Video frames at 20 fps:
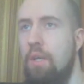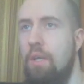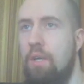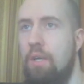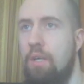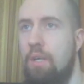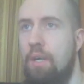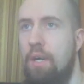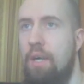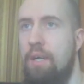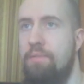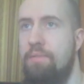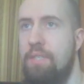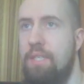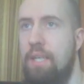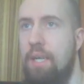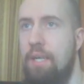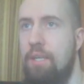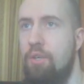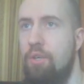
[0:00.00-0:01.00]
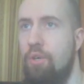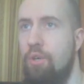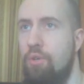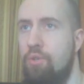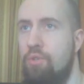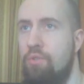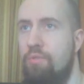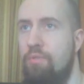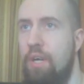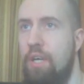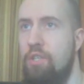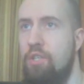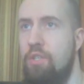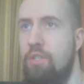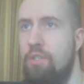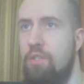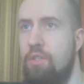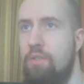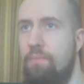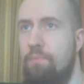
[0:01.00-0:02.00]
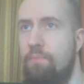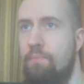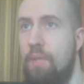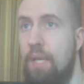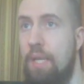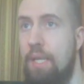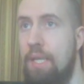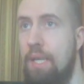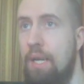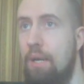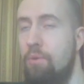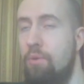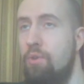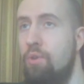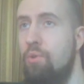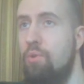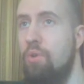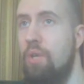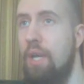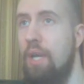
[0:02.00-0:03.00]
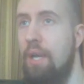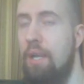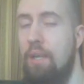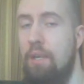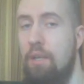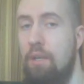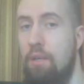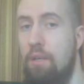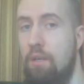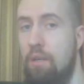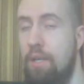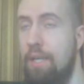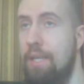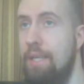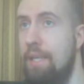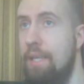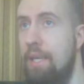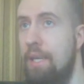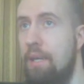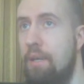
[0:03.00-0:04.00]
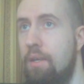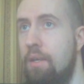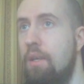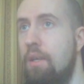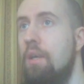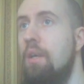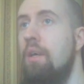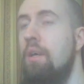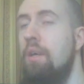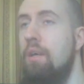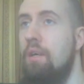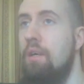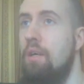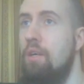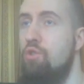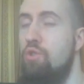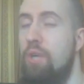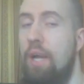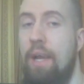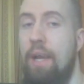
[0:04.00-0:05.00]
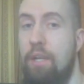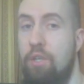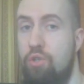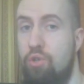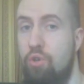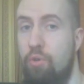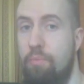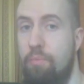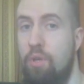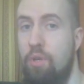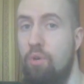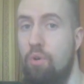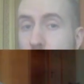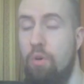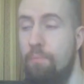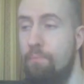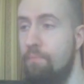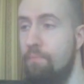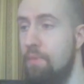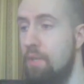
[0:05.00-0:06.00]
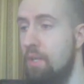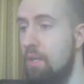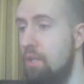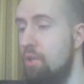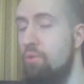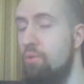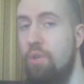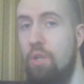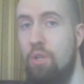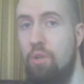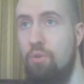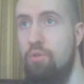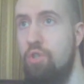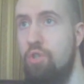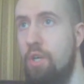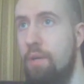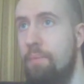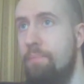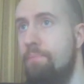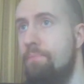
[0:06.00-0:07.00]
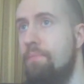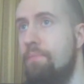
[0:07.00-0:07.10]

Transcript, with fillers: Uh, after that, you go to versions, and now you can, uh, in here, uh, drag and drop your uh, Lunar launcher.